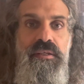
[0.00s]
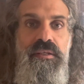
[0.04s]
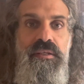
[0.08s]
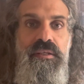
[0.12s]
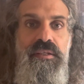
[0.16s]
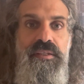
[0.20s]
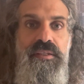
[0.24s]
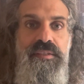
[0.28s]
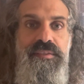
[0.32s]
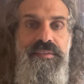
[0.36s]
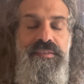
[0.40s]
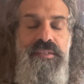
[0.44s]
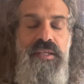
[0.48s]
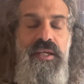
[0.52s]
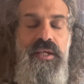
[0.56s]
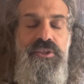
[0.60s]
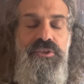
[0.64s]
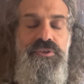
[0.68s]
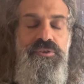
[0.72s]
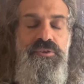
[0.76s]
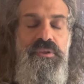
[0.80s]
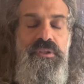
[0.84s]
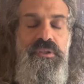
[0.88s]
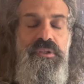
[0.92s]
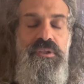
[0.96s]
is
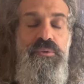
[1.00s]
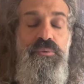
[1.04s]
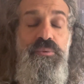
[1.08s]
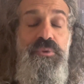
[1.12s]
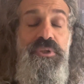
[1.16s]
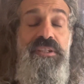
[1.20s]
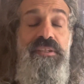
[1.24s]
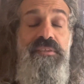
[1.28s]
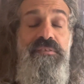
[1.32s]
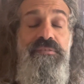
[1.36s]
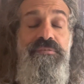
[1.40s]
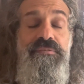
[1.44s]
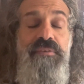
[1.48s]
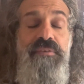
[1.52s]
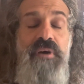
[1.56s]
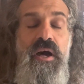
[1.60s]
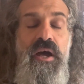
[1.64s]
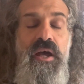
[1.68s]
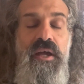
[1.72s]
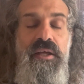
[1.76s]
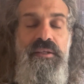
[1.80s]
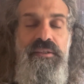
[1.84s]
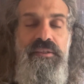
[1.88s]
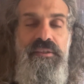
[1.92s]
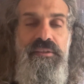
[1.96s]
actually
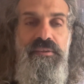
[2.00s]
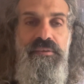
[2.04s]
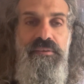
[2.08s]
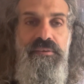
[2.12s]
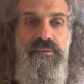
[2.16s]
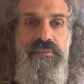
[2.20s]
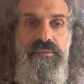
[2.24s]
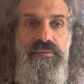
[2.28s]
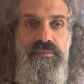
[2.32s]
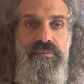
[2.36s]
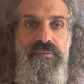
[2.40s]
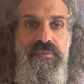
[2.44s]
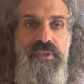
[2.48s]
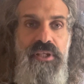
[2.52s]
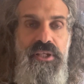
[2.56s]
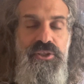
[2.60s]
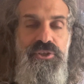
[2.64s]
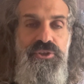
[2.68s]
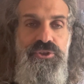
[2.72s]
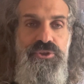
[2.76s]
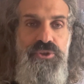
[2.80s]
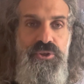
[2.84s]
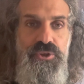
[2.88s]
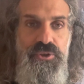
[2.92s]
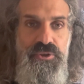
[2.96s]
redefining that
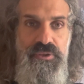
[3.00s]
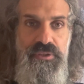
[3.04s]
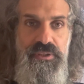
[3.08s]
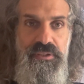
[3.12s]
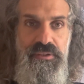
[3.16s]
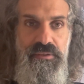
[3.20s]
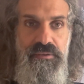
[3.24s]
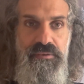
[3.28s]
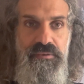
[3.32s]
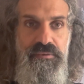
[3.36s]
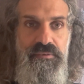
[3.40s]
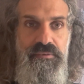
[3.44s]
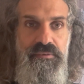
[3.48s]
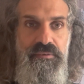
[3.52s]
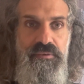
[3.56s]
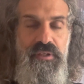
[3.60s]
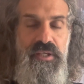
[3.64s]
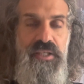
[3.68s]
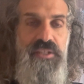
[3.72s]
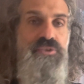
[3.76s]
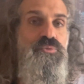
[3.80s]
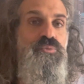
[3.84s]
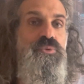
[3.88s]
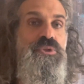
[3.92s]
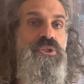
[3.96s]
journey
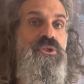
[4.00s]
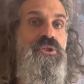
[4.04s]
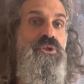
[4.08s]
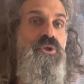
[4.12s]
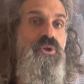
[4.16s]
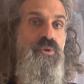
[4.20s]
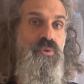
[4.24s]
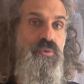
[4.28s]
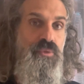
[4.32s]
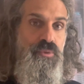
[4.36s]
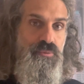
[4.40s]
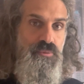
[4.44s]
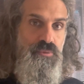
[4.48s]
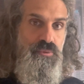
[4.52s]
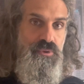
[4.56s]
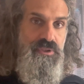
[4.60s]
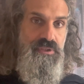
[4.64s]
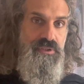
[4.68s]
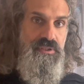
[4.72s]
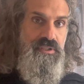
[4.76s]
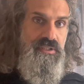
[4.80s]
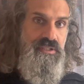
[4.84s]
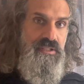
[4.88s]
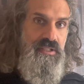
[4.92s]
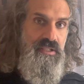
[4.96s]
as we go through
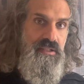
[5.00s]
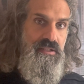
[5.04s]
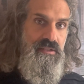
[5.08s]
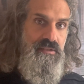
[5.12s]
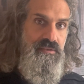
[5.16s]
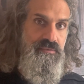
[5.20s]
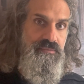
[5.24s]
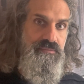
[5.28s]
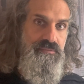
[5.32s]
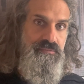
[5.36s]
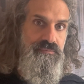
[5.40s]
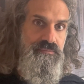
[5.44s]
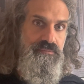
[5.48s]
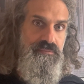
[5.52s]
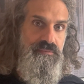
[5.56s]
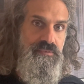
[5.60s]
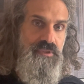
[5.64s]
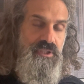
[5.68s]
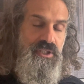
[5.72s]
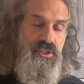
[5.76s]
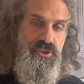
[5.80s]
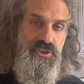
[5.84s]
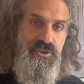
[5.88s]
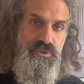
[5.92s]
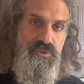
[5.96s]
it. And I'll
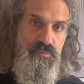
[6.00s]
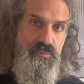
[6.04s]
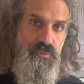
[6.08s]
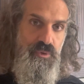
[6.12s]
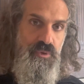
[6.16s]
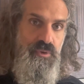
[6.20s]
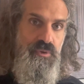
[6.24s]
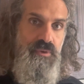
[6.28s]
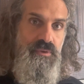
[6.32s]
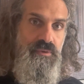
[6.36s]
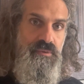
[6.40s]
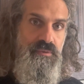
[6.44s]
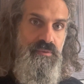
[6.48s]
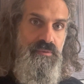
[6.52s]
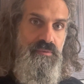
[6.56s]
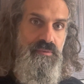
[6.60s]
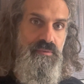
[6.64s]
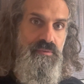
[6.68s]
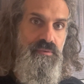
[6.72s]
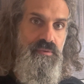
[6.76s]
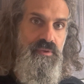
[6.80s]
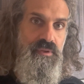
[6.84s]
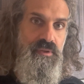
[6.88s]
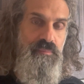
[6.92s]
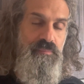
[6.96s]
touch more
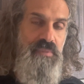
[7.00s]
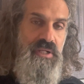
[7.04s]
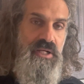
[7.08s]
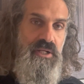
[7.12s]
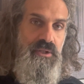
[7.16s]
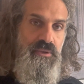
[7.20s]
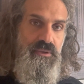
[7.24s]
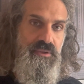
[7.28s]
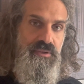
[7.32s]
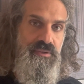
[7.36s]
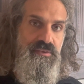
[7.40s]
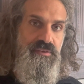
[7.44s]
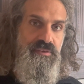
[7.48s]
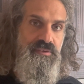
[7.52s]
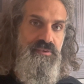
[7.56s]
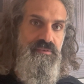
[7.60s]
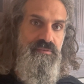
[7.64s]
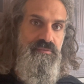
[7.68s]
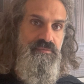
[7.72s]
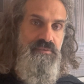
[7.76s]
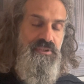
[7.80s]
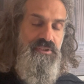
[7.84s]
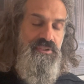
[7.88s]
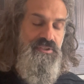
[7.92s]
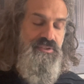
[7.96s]
about it
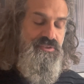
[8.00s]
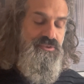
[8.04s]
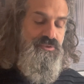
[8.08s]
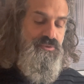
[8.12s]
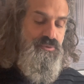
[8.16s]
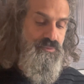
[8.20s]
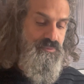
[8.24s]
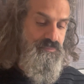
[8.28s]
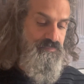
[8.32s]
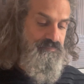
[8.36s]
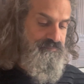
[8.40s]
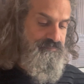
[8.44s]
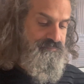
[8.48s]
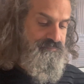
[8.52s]
very soon.